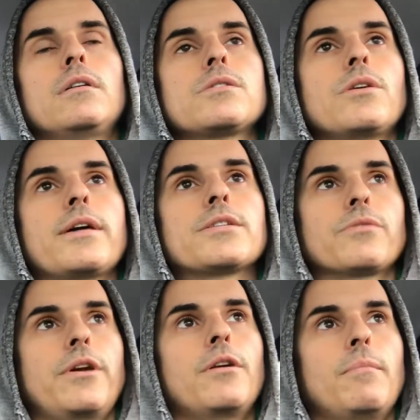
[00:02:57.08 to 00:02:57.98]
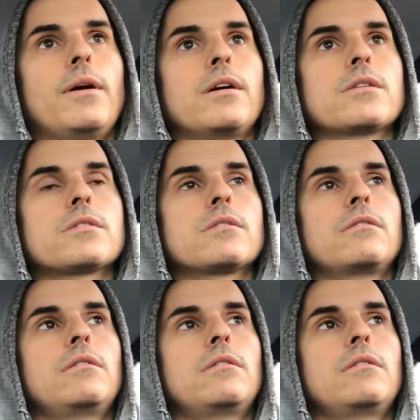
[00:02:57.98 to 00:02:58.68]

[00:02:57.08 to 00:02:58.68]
So that's $300.